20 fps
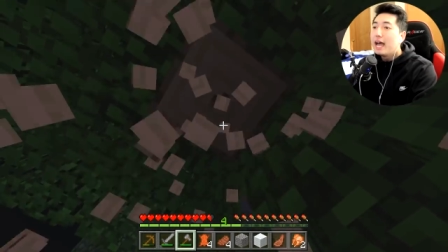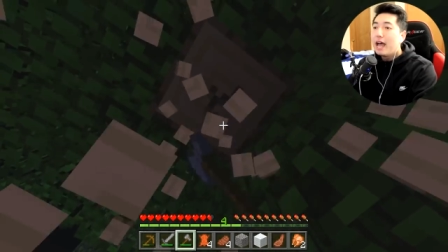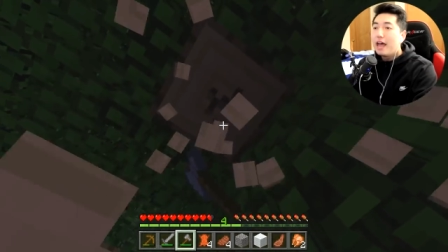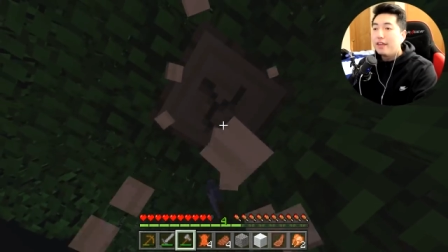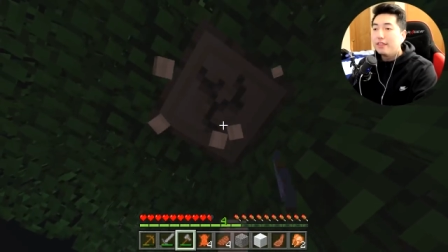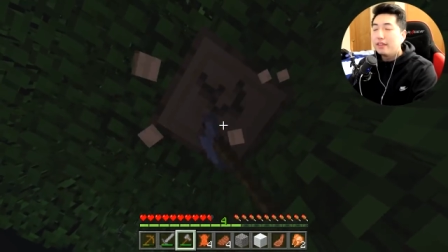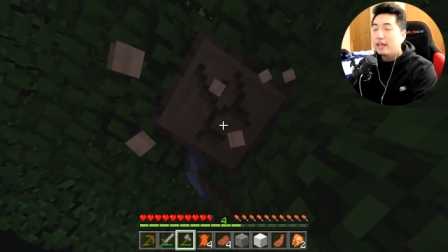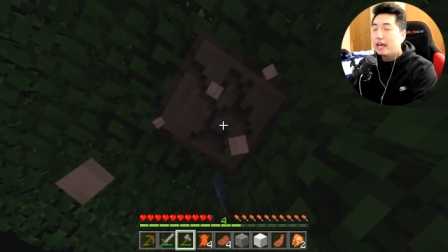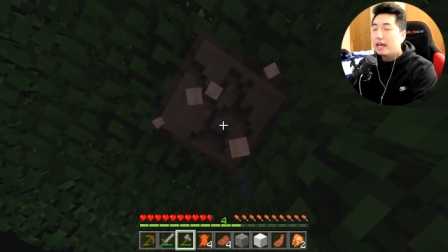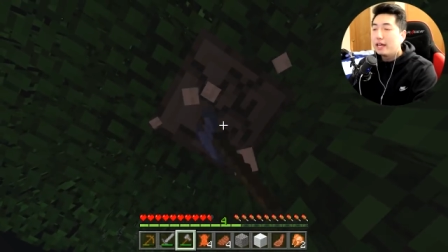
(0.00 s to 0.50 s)

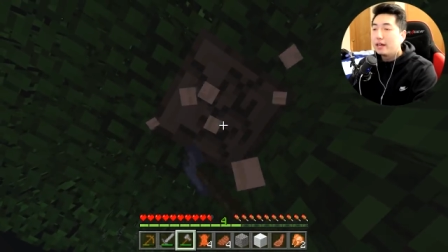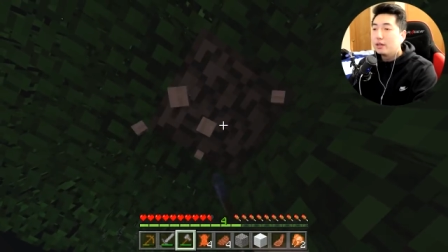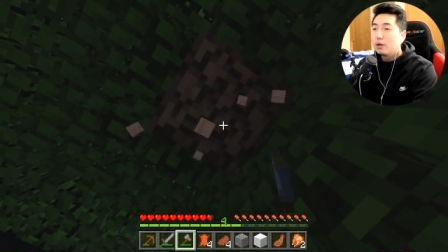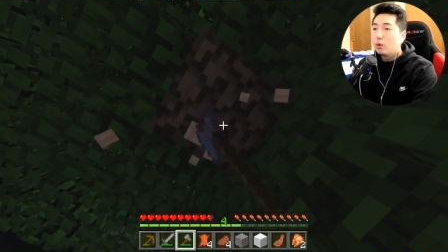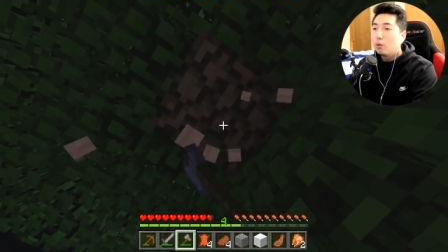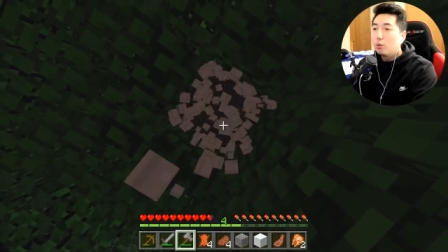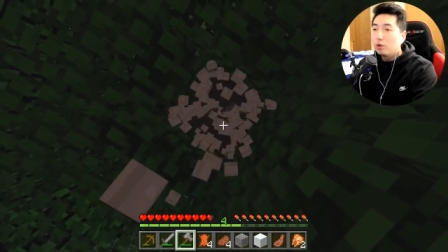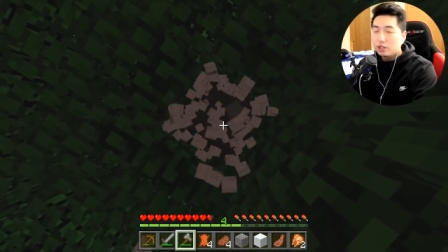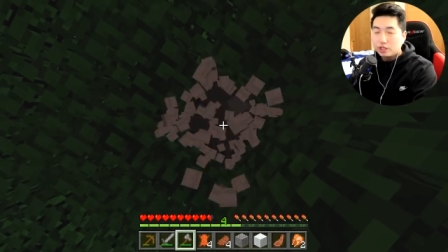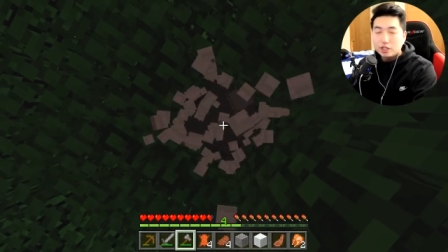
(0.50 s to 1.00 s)
And then
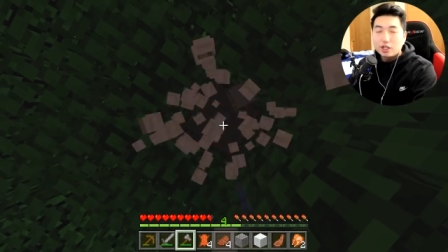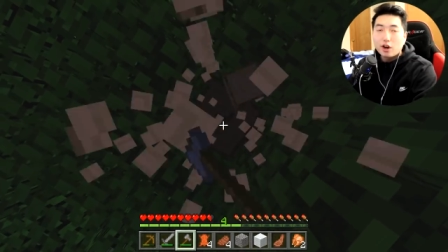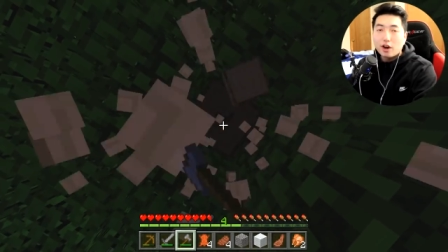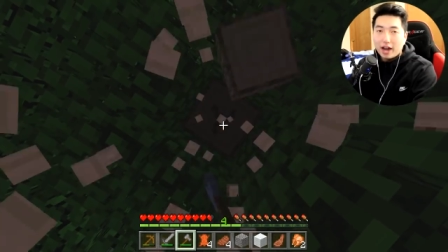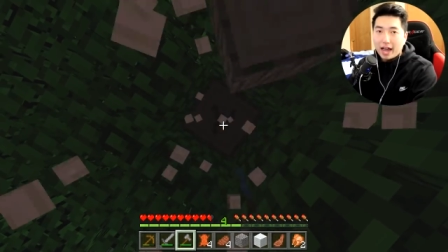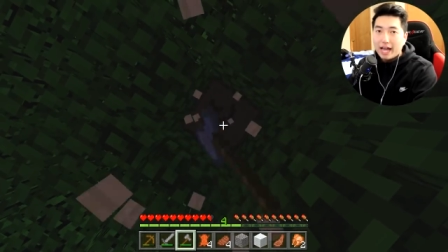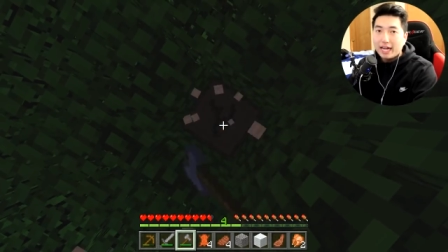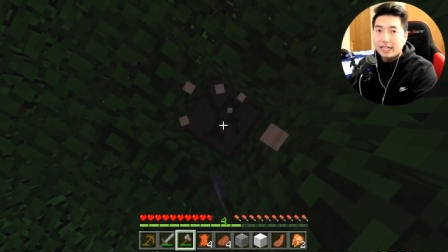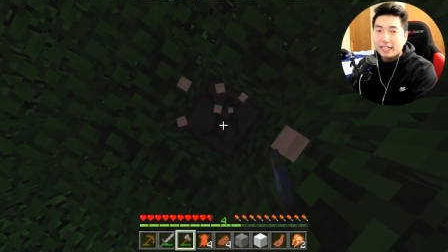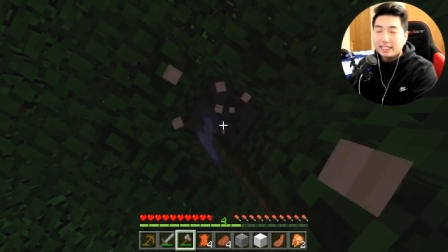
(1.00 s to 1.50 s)
we'll start
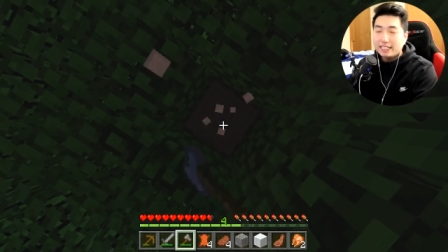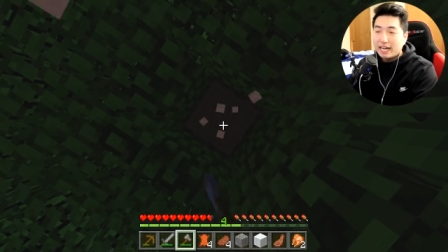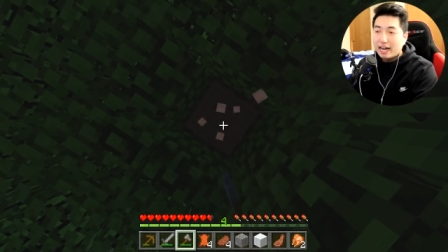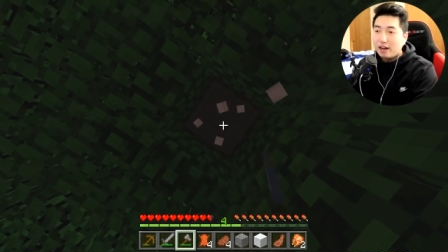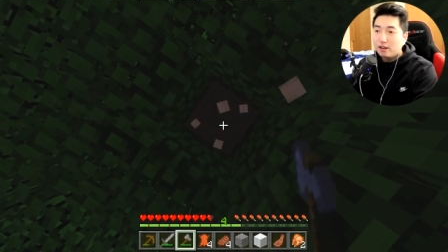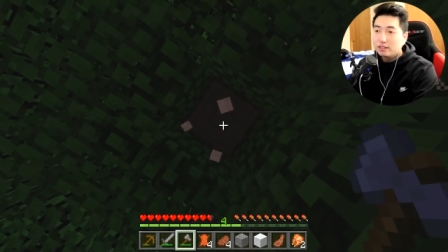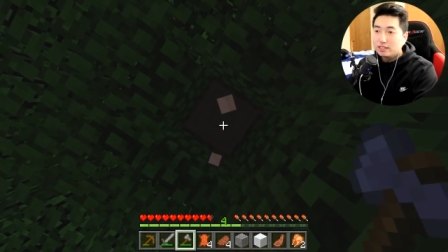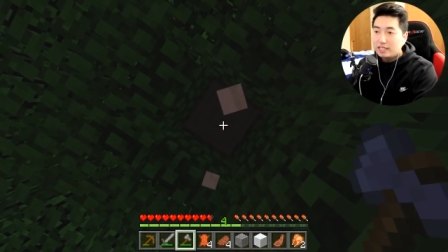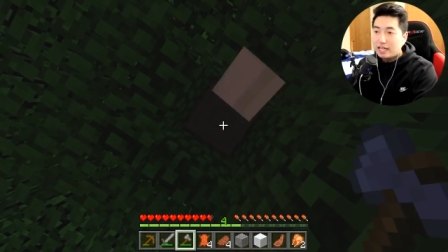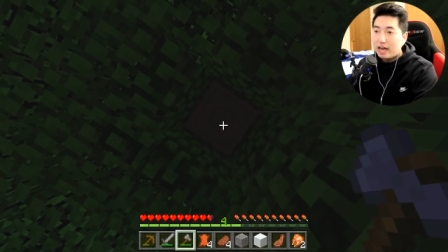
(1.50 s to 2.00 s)
heading
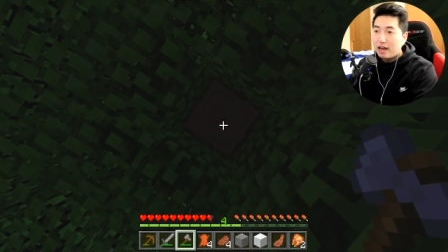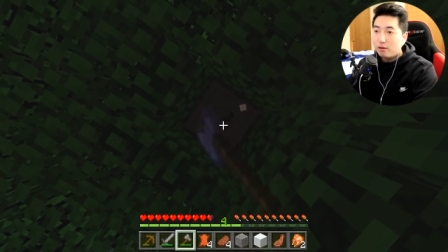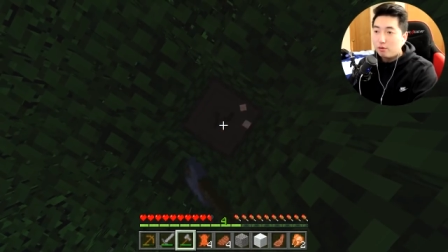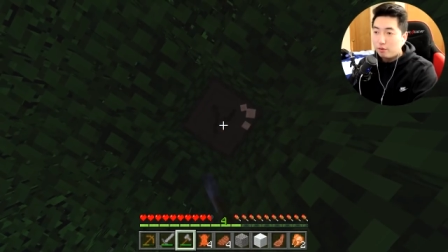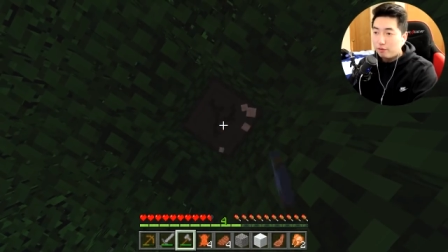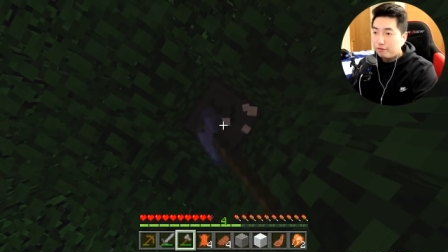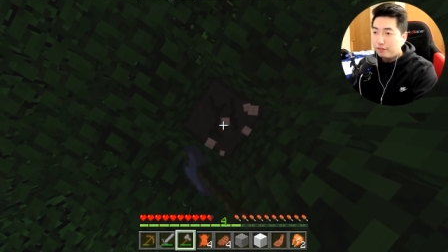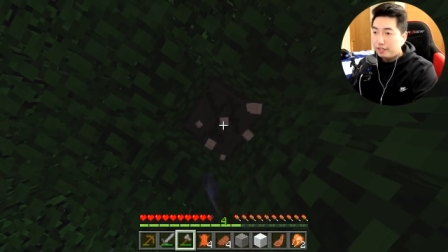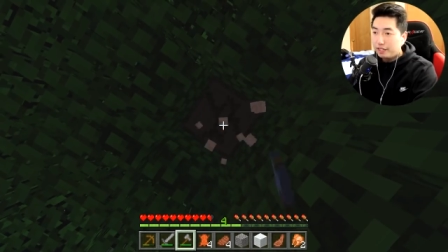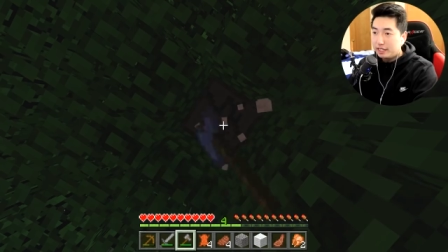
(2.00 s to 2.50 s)
down that
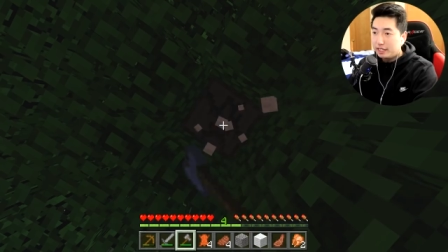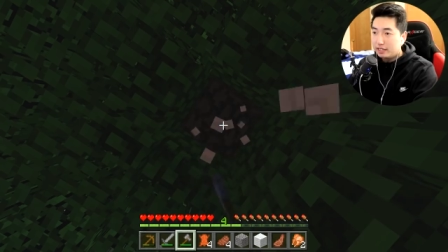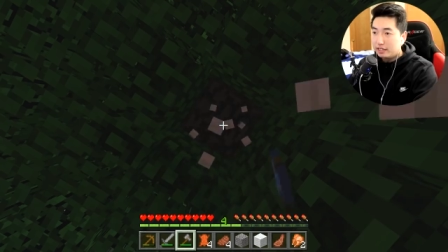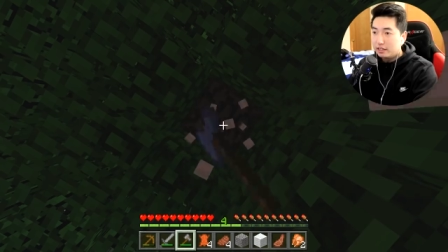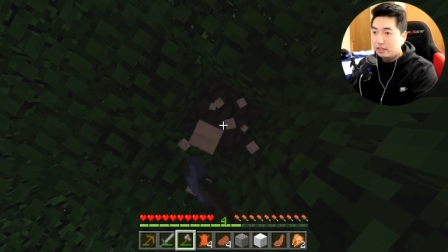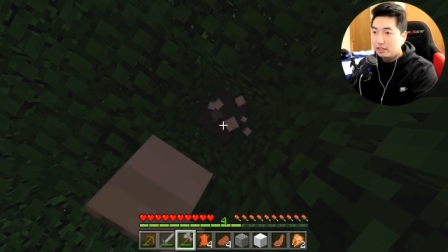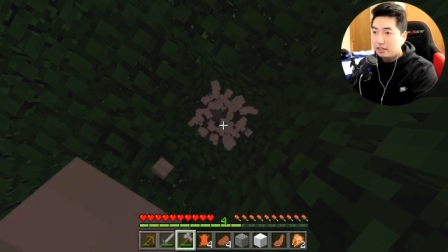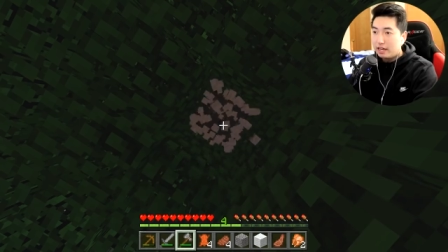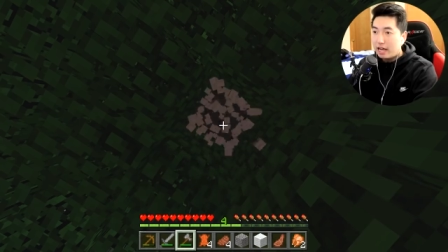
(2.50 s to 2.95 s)
ravine.